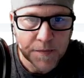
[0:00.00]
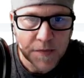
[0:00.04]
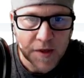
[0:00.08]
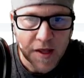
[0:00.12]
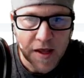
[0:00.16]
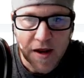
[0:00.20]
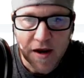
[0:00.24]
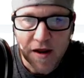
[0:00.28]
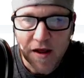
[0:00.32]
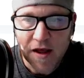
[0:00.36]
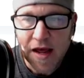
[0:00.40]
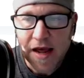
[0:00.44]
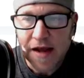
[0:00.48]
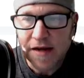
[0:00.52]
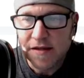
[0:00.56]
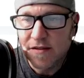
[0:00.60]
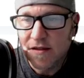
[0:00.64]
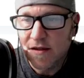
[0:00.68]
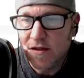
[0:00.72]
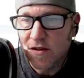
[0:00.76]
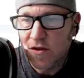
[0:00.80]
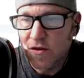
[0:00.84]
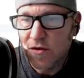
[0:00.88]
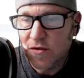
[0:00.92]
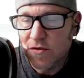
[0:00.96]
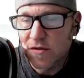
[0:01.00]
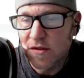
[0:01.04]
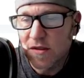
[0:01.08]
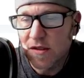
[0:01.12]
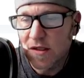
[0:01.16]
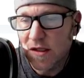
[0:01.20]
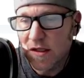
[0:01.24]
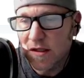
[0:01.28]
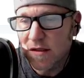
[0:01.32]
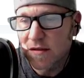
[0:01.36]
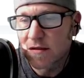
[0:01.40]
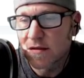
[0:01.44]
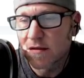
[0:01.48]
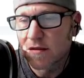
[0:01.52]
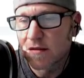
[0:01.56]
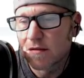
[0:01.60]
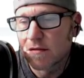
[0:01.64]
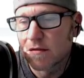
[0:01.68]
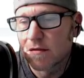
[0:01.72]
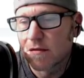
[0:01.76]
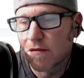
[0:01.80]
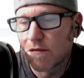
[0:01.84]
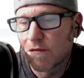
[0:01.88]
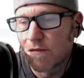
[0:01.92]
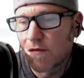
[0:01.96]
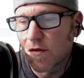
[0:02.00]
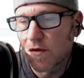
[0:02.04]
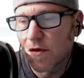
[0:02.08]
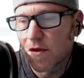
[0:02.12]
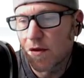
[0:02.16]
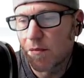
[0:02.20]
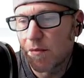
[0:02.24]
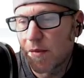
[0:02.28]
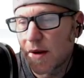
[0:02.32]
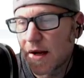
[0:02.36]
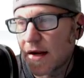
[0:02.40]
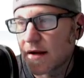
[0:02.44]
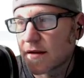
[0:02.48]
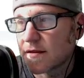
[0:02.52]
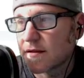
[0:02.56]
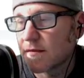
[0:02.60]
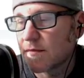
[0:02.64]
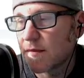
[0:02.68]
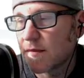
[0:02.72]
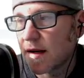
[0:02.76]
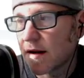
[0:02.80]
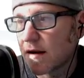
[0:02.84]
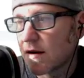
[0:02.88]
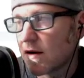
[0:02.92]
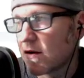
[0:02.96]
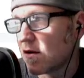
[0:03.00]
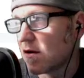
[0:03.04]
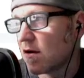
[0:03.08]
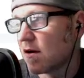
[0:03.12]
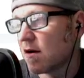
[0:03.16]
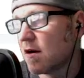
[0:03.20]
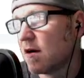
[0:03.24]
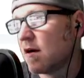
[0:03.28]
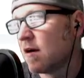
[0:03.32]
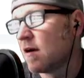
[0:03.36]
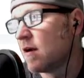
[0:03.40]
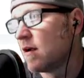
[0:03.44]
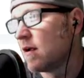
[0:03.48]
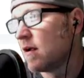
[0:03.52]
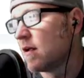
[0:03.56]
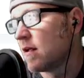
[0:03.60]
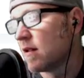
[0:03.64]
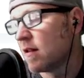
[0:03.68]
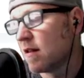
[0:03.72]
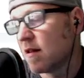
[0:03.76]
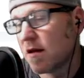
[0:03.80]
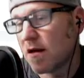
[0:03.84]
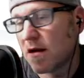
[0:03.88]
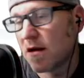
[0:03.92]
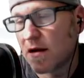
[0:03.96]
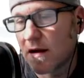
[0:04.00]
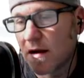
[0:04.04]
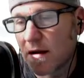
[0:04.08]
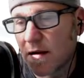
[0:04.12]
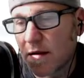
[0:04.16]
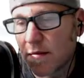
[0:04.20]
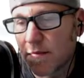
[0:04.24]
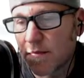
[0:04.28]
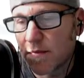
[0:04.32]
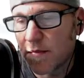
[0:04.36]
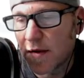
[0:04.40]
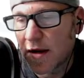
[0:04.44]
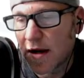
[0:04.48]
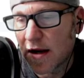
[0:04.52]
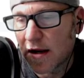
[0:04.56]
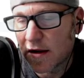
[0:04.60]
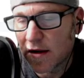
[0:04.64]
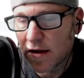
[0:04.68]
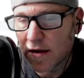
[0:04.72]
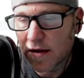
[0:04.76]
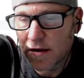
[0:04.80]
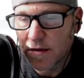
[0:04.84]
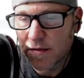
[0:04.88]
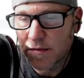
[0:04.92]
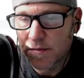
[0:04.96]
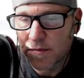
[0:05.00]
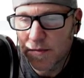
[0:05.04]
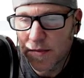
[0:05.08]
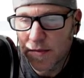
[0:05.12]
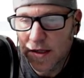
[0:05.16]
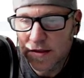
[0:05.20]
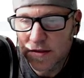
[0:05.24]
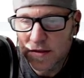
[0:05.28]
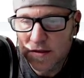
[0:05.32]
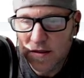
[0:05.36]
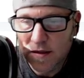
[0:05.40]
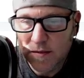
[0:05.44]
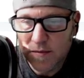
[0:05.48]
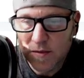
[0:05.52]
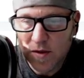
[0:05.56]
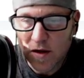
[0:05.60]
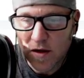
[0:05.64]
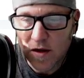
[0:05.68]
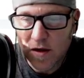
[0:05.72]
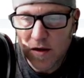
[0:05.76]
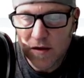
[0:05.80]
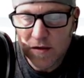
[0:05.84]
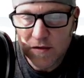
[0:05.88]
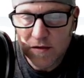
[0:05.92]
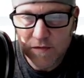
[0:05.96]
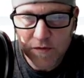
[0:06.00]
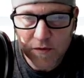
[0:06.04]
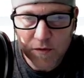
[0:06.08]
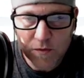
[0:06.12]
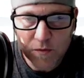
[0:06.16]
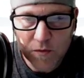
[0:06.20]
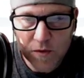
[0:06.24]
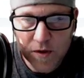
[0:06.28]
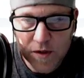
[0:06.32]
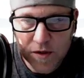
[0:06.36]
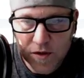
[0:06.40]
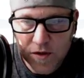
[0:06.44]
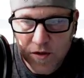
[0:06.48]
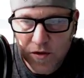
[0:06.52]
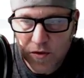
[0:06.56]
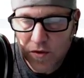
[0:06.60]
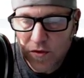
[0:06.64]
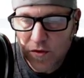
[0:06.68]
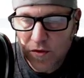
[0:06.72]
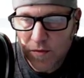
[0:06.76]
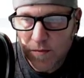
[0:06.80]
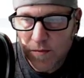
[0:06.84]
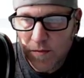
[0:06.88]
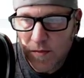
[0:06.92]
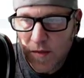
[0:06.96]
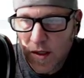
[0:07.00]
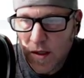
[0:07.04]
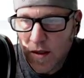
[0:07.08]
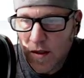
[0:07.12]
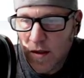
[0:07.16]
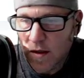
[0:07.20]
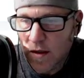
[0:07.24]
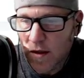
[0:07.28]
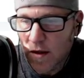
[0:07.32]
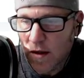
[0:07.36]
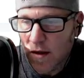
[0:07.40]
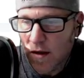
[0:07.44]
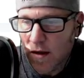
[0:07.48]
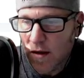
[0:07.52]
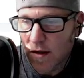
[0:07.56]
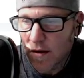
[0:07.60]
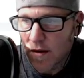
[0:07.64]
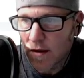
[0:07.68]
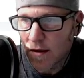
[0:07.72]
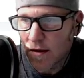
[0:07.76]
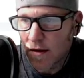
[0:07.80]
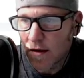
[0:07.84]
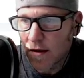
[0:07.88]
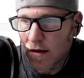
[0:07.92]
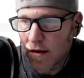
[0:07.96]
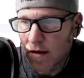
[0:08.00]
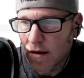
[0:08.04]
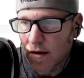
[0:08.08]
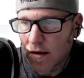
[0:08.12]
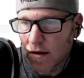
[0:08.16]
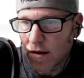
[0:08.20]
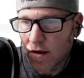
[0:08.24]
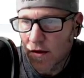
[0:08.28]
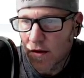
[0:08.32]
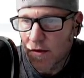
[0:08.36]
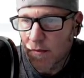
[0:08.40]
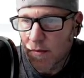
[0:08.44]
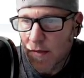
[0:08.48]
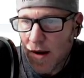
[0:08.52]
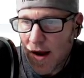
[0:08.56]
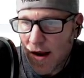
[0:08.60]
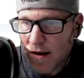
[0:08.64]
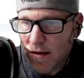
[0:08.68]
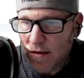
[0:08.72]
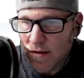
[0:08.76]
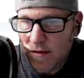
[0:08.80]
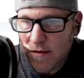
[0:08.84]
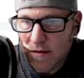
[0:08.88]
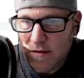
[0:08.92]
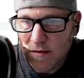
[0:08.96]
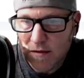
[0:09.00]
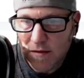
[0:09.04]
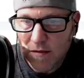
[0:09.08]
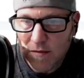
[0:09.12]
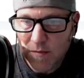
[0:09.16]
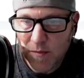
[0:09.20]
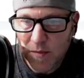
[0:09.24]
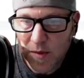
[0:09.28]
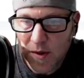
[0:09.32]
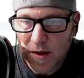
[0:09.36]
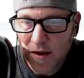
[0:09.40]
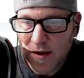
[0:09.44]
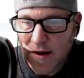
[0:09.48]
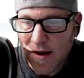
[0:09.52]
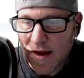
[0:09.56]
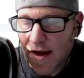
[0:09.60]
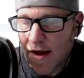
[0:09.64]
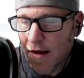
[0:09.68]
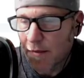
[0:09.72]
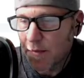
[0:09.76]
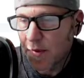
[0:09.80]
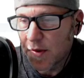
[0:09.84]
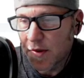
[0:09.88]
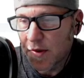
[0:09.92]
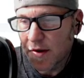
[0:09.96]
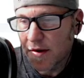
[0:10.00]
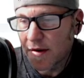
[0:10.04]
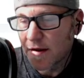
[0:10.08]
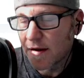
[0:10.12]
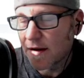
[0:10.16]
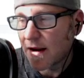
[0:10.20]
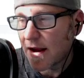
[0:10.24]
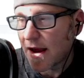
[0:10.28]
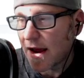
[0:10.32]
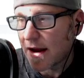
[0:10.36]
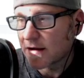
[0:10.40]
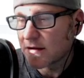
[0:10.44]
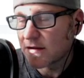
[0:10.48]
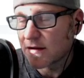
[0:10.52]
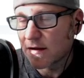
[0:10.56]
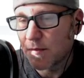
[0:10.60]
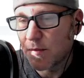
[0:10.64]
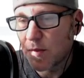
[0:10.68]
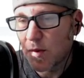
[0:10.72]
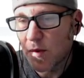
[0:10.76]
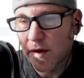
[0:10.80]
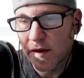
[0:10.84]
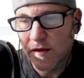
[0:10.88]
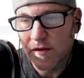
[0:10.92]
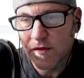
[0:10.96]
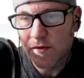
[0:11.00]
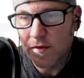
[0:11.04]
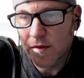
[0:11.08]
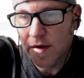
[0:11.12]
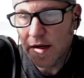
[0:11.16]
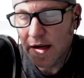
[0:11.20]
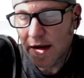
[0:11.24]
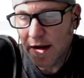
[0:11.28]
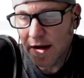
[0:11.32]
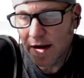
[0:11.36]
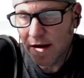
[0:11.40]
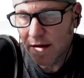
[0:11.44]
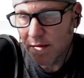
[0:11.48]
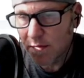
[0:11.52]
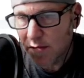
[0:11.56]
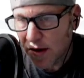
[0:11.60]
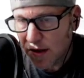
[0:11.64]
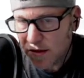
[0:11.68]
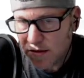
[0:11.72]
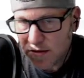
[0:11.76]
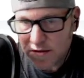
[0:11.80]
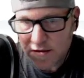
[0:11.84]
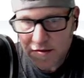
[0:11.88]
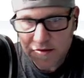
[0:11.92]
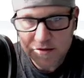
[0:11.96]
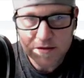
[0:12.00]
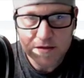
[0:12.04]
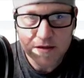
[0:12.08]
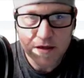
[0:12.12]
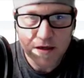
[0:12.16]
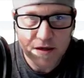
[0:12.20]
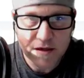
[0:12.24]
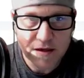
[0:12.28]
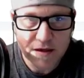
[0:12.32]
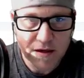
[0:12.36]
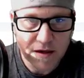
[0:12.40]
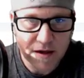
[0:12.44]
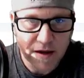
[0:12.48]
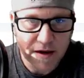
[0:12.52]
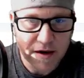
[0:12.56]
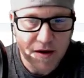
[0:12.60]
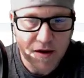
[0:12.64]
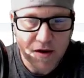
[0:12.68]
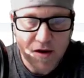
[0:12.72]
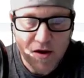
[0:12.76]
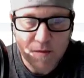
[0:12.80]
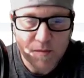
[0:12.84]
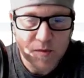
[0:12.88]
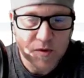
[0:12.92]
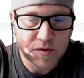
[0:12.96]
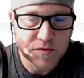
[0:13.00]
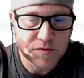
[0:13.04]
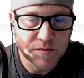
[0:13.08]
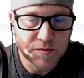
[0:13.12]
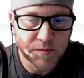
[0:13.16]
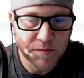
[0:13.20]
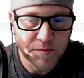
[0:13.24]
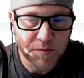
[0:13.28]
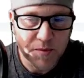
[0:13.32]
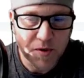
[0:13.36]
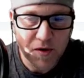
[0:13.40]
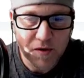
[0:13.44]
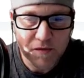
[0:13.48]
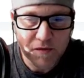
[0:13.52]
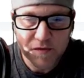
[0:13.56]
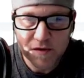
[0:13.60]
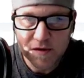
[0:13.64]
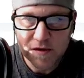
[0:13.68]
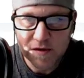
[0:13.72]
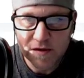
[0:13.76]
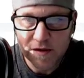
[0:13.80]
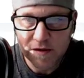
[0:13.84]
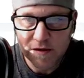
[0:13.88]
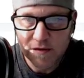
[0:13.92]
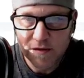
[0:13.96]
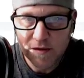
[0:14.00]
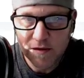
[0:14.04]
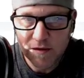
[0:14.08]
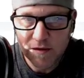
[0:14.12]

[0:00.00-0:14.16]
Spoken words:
I actually used this for the box in my car. My sub called for 1 cube on the model, but I put it in actually 0.3, and it measures like almost perfectly